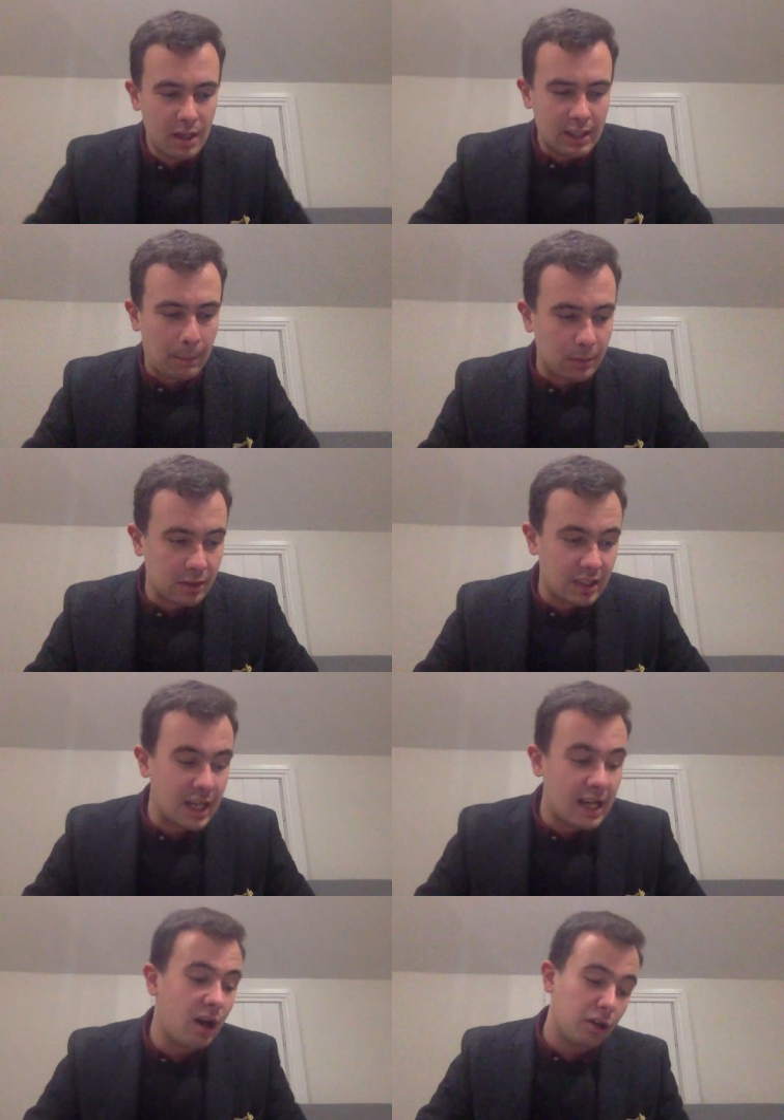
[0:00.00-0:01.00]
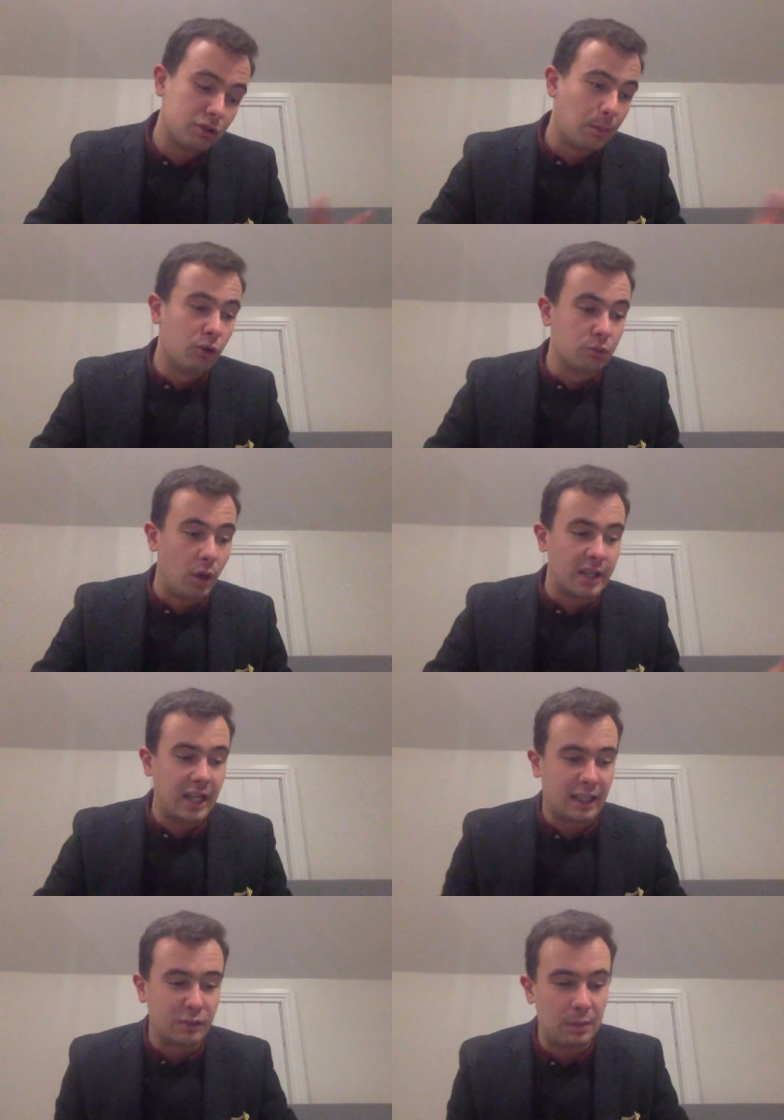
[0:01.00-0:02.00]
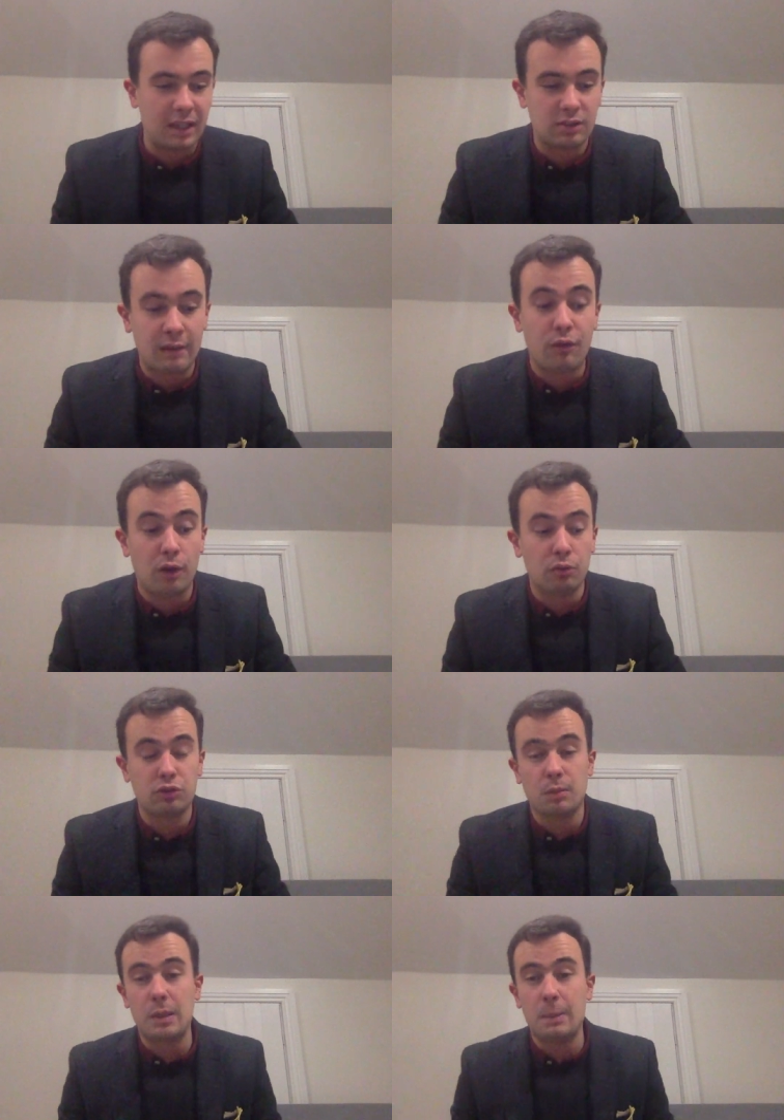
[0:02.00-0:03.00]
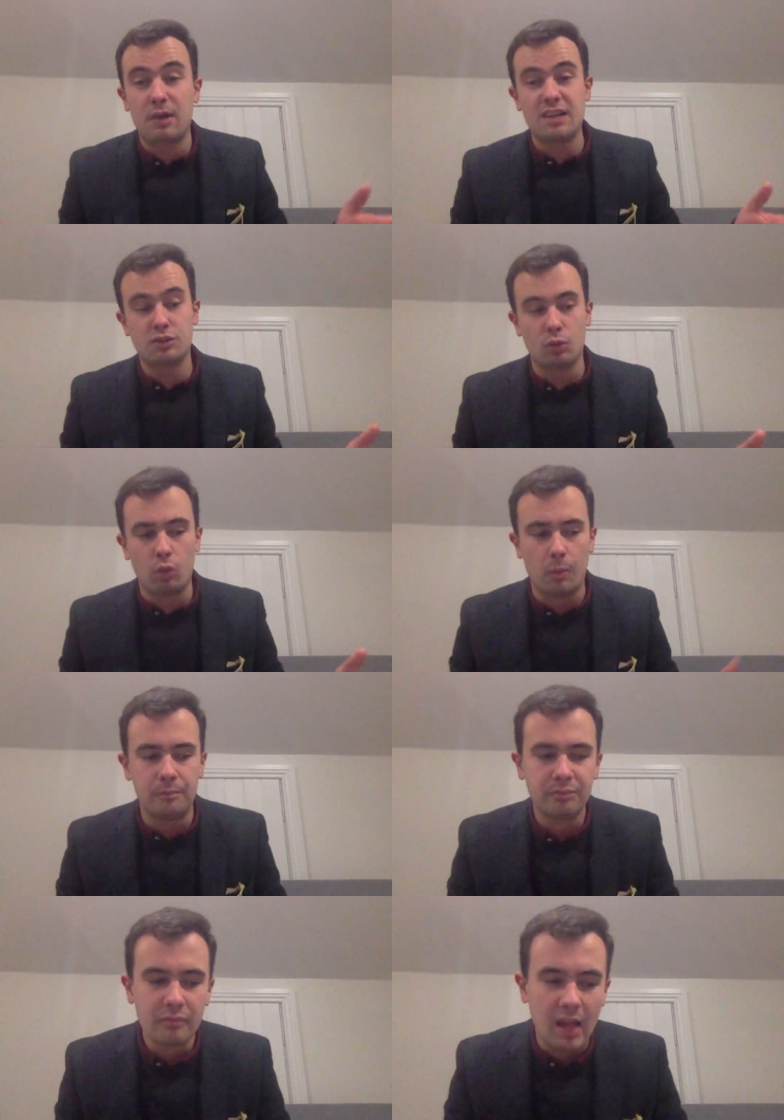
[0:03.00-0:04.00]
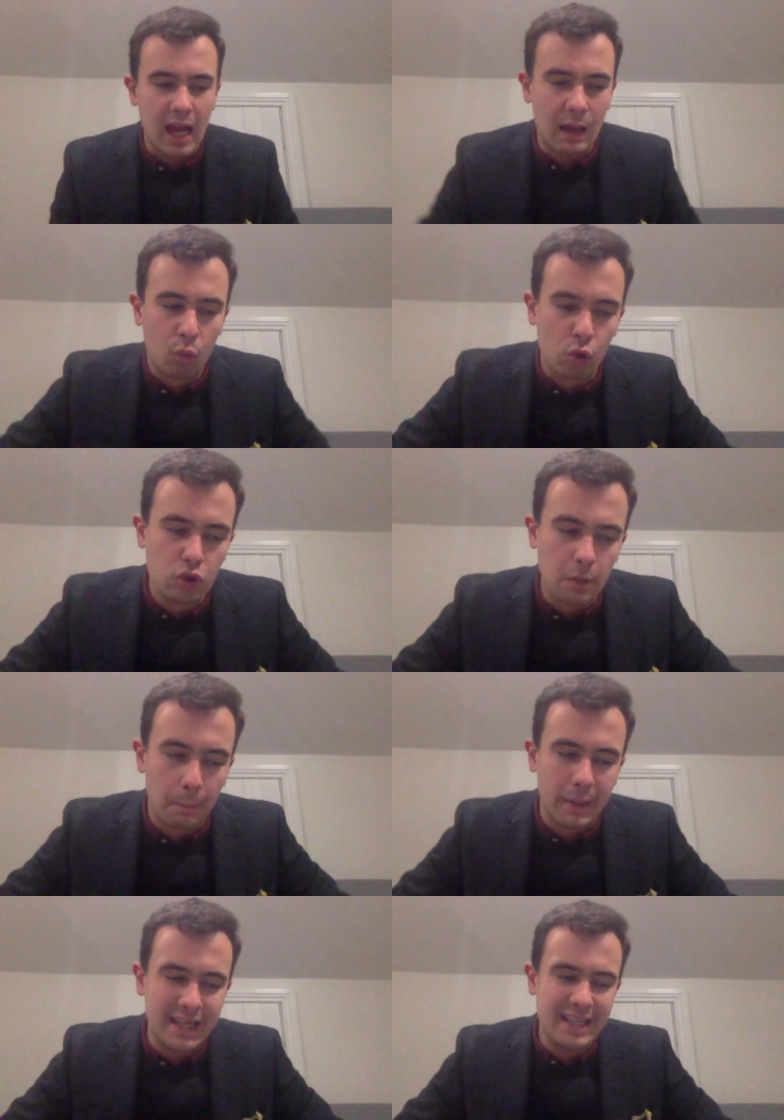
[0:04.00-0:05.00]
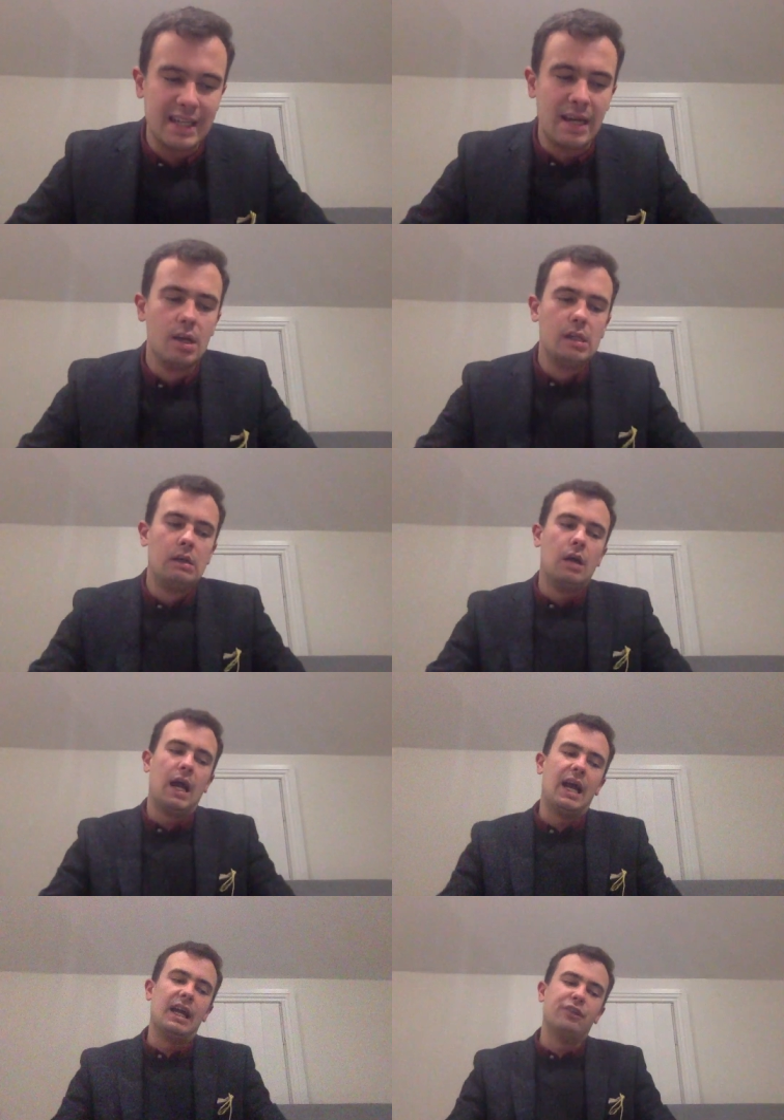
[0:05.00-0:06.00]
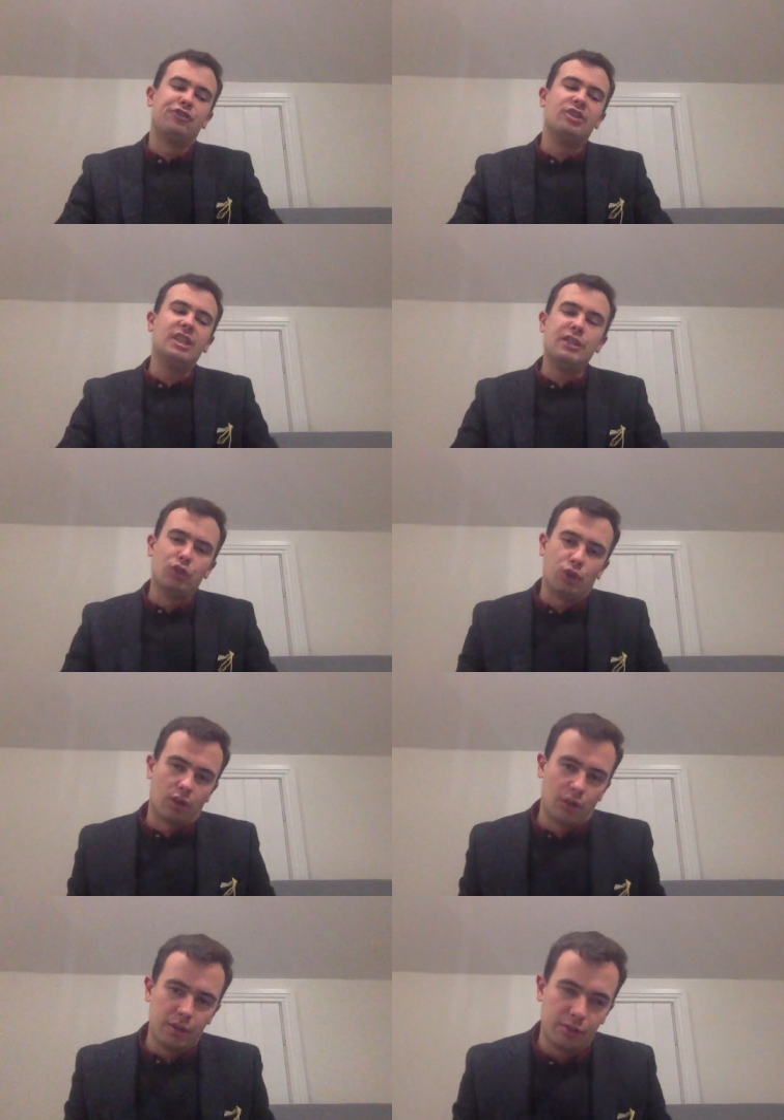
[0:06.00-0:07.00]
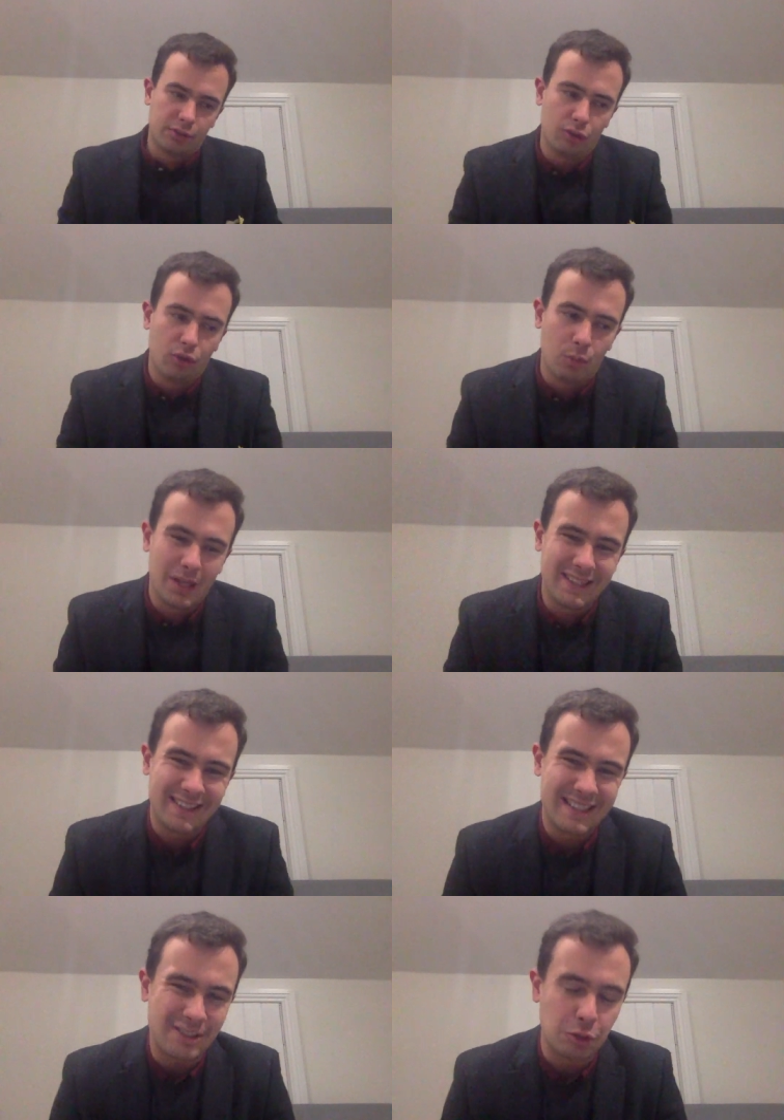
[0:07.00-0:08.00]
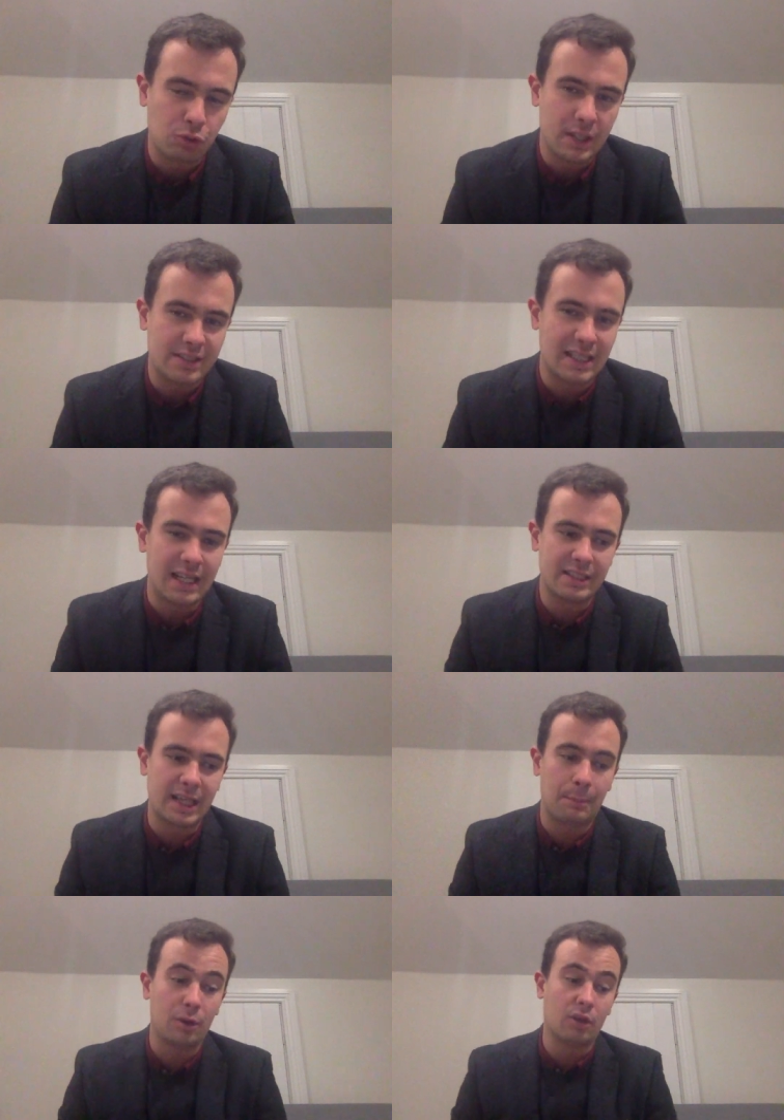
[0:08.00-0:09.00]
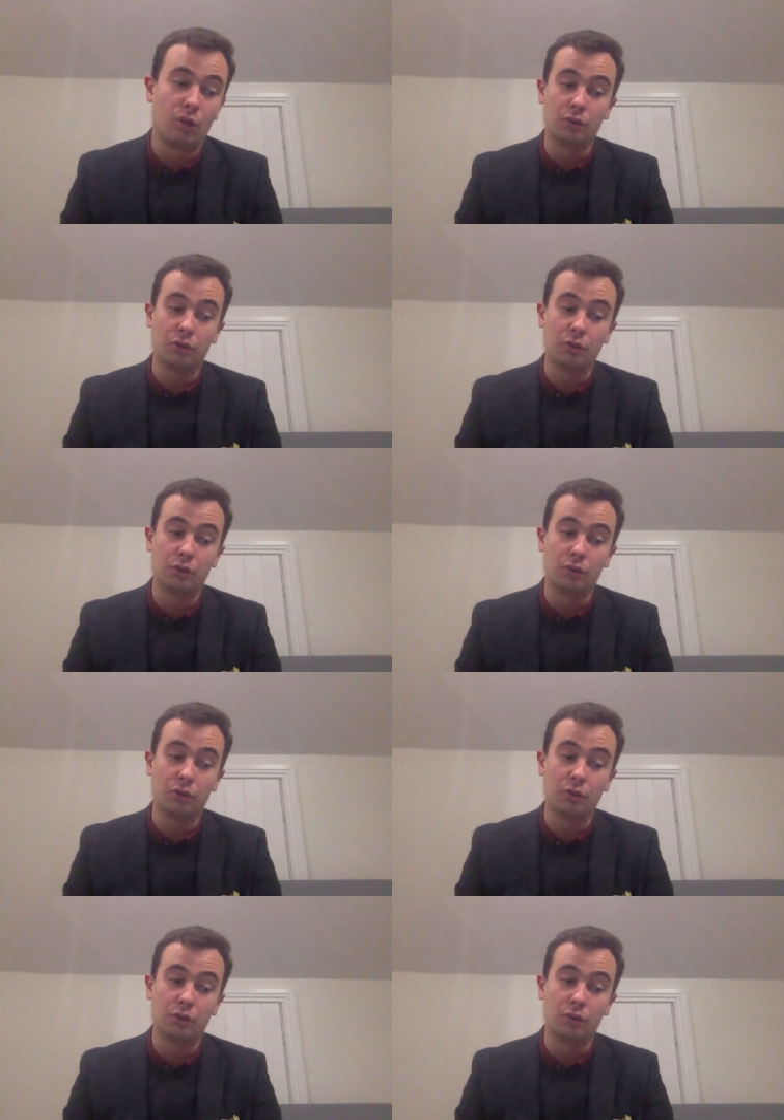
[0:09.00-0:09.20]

nap of the day? I suppose my next best, if I was to be pressed to one, uh, would be uh, Sea Ducor, I'd assume, in the 220 handicap hurdle.